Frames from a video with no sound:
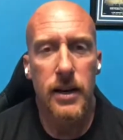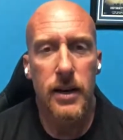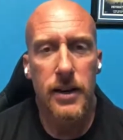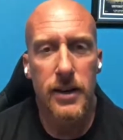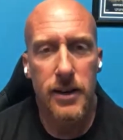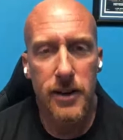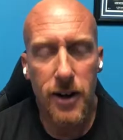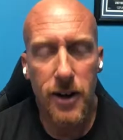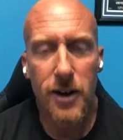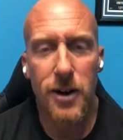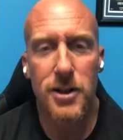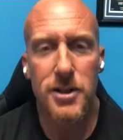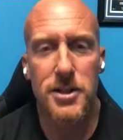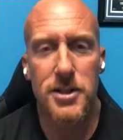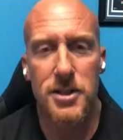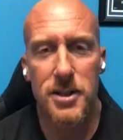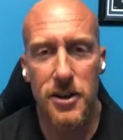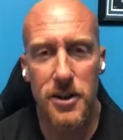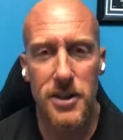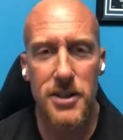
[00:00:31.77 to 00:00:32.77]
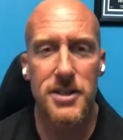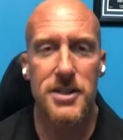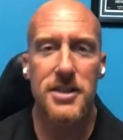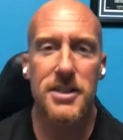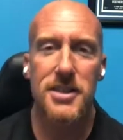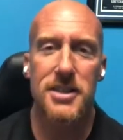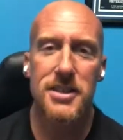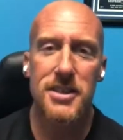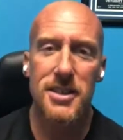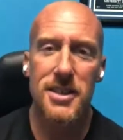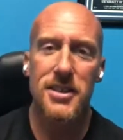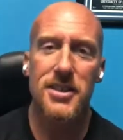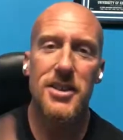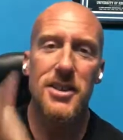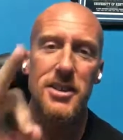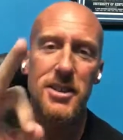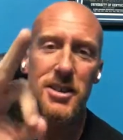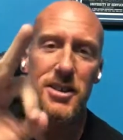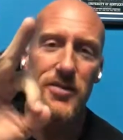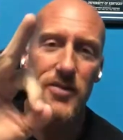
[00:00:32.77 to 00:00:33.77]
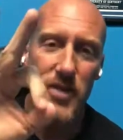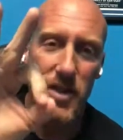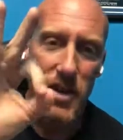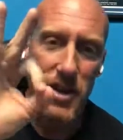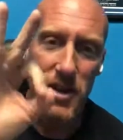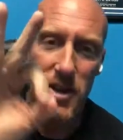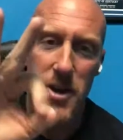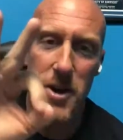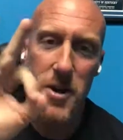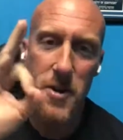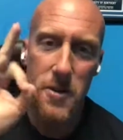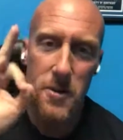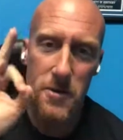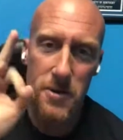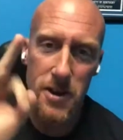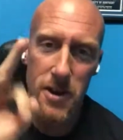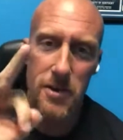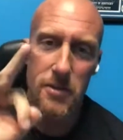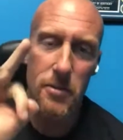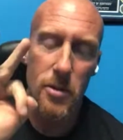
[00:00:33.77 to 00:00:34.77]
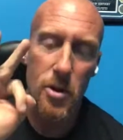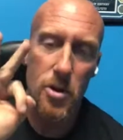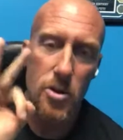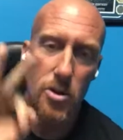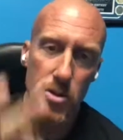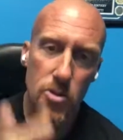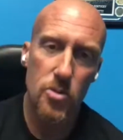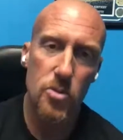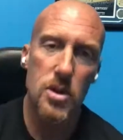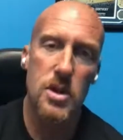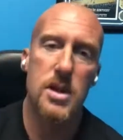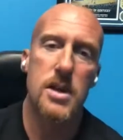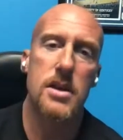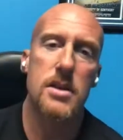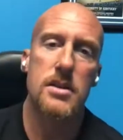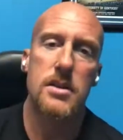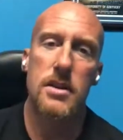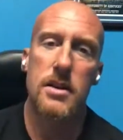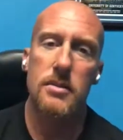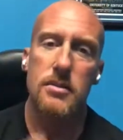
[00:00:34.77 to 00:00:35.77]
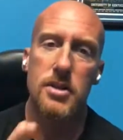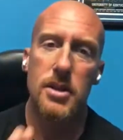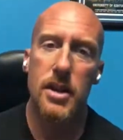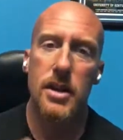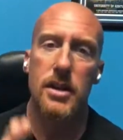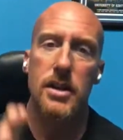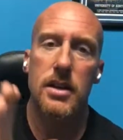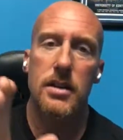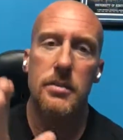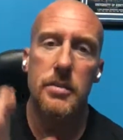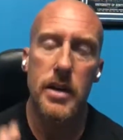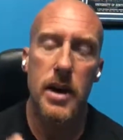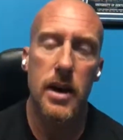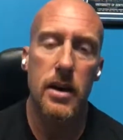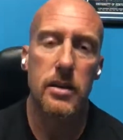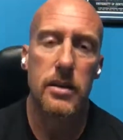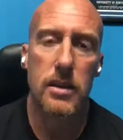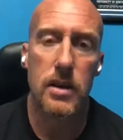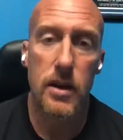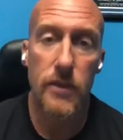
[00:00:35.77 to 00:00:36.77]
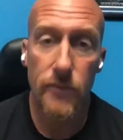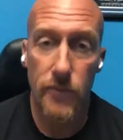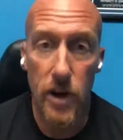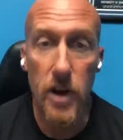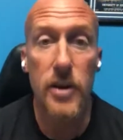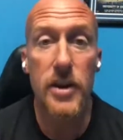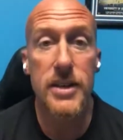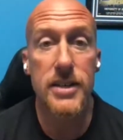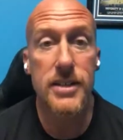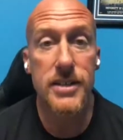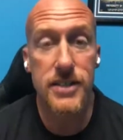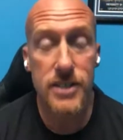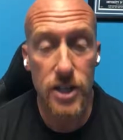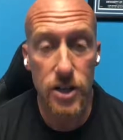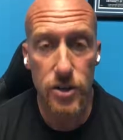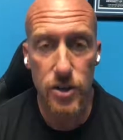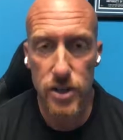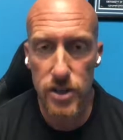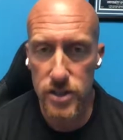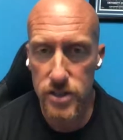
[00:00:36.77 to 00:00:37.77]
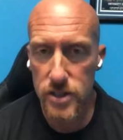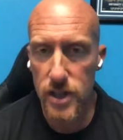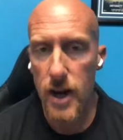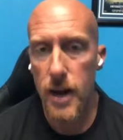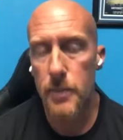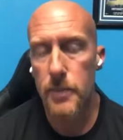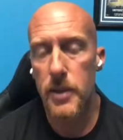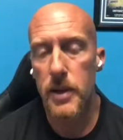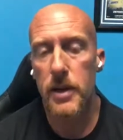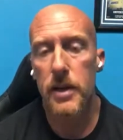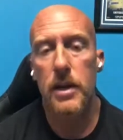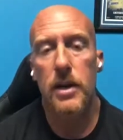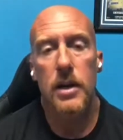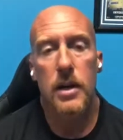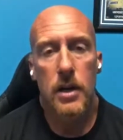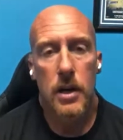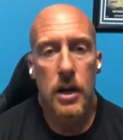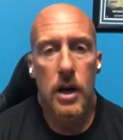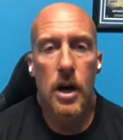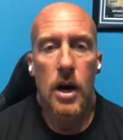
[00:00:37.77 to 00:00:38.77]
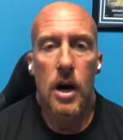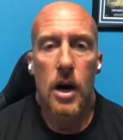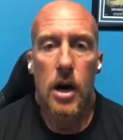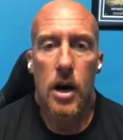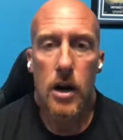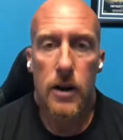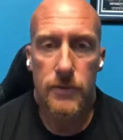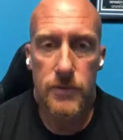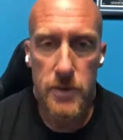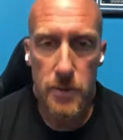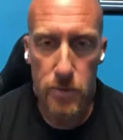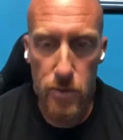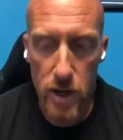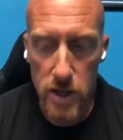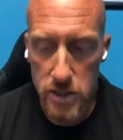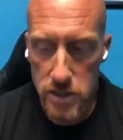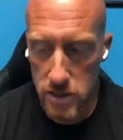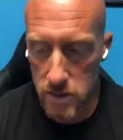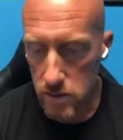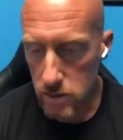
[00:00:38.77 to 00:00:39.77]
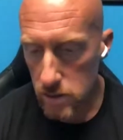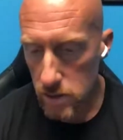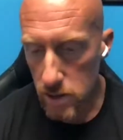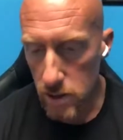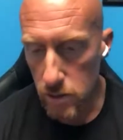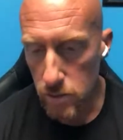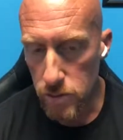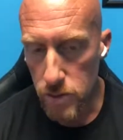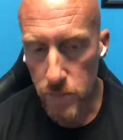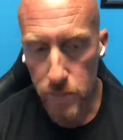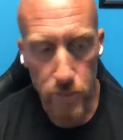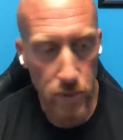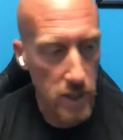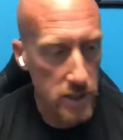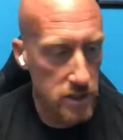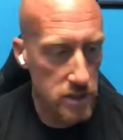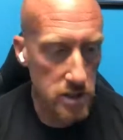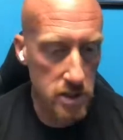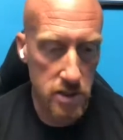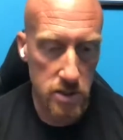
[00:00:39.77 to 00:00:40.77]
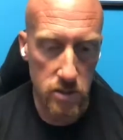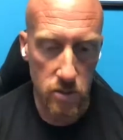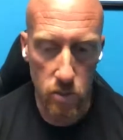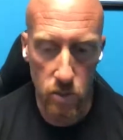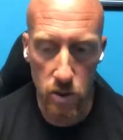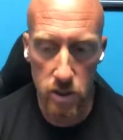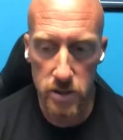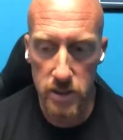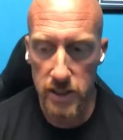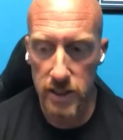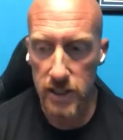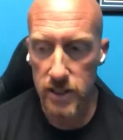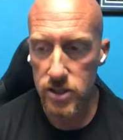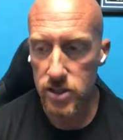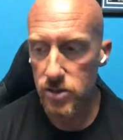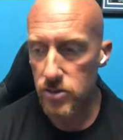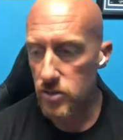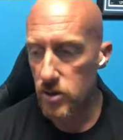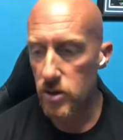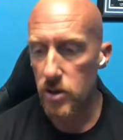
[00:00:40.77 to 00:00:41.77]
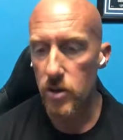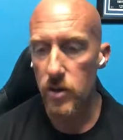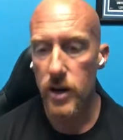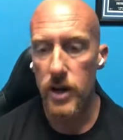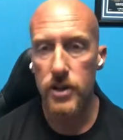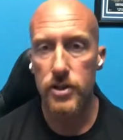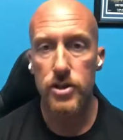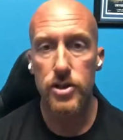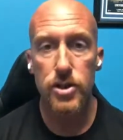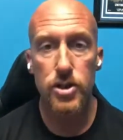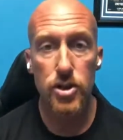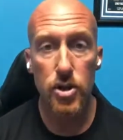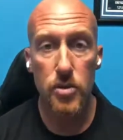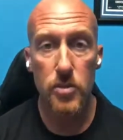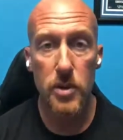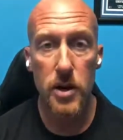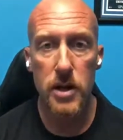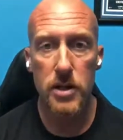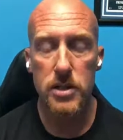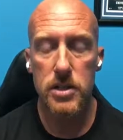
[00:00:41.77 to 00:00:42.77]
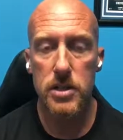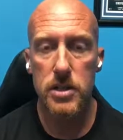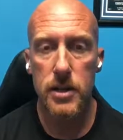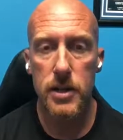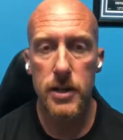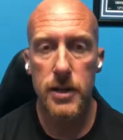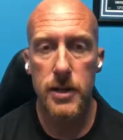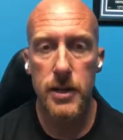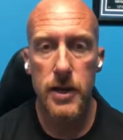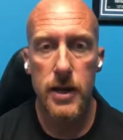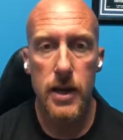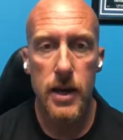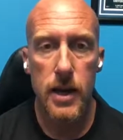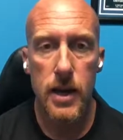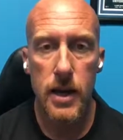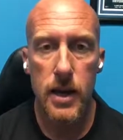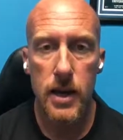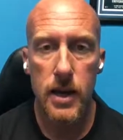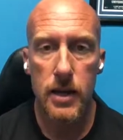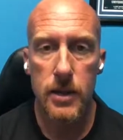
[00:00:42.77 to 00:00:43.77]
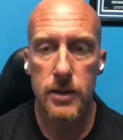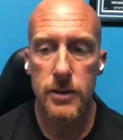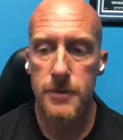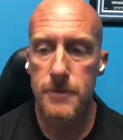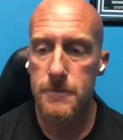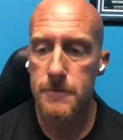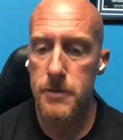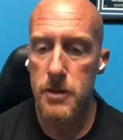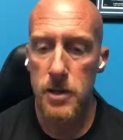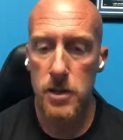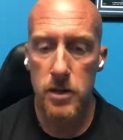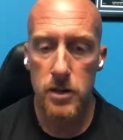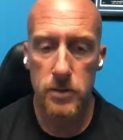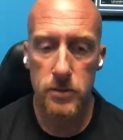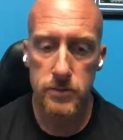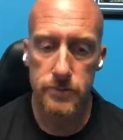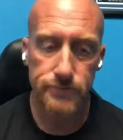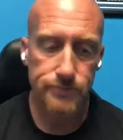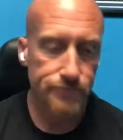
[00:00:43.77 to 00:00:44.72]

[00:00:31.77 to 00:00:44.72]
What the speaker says: in all seriousness, this is video number 3 that I'm talking about. A very serious topic of depression. You know, depression is a word that gets thrown around so much. And, you know,